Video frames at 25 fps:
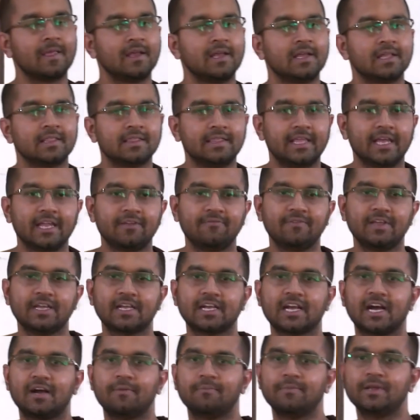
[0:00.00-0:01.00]
Then we
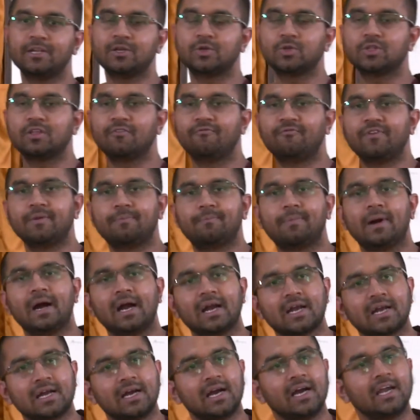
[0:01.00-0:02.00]
come into the
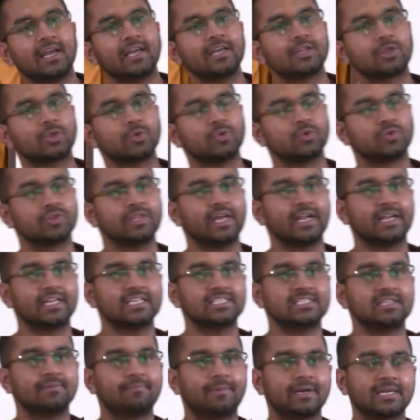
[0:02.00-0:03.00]
Vipaka Hetu, that is
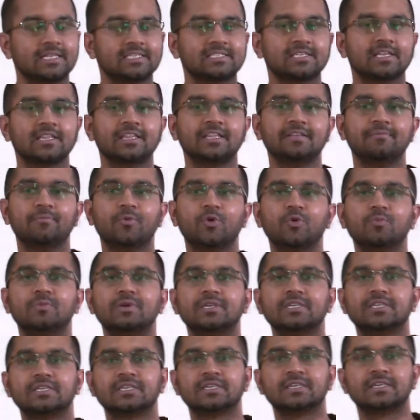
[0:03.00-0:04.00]
the Patisandhi
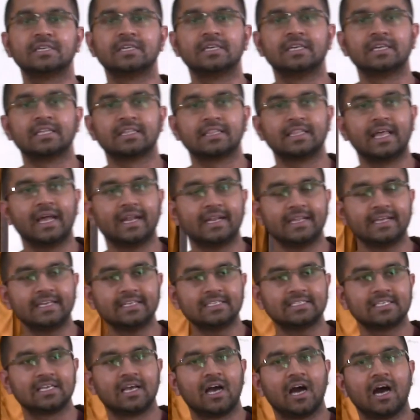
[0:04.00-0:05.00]
moment. That is
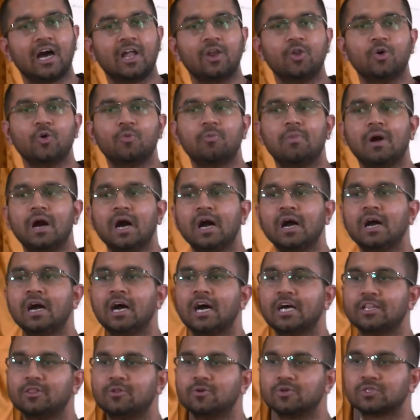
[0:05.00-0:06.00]
Aloba,
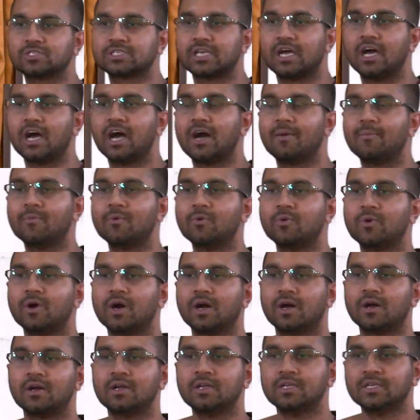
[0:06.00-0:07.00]
Adosa, Amoha.
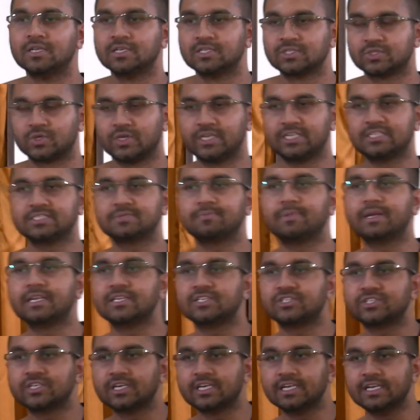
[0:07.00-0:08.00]
So it is
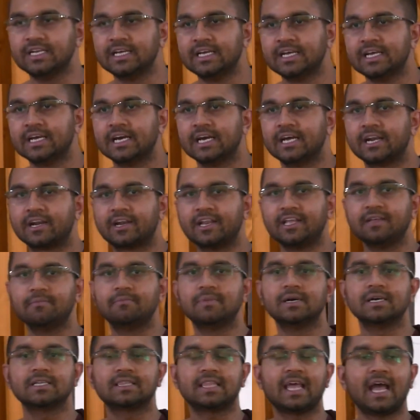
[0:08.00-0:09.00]
mentioned a
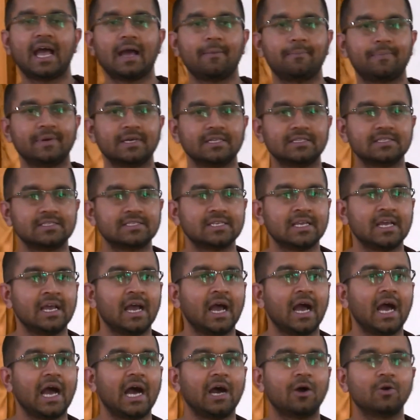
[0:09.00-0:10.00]
rebirth happens
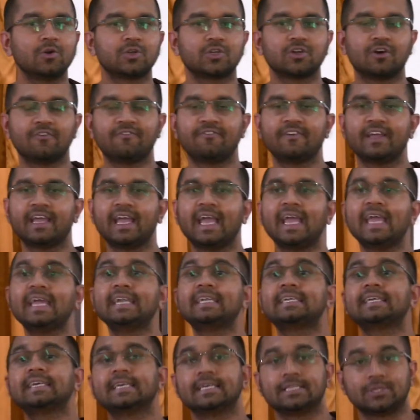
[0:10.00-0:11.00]
out of
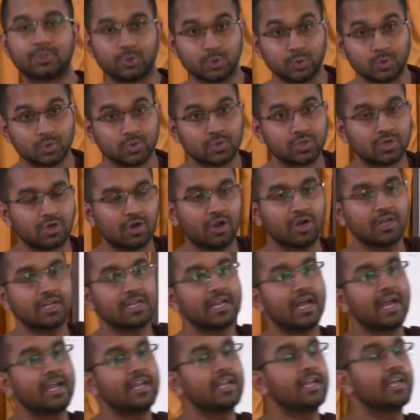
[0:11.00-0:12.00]
8 hetu, not
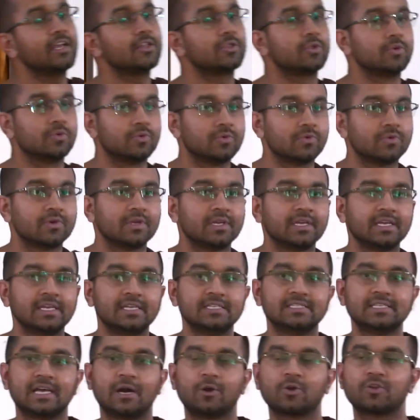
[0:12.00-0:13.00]
9 hetu. It
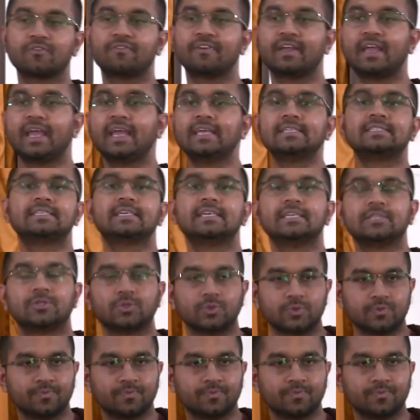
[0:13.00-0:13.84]
is out of 8 hetu.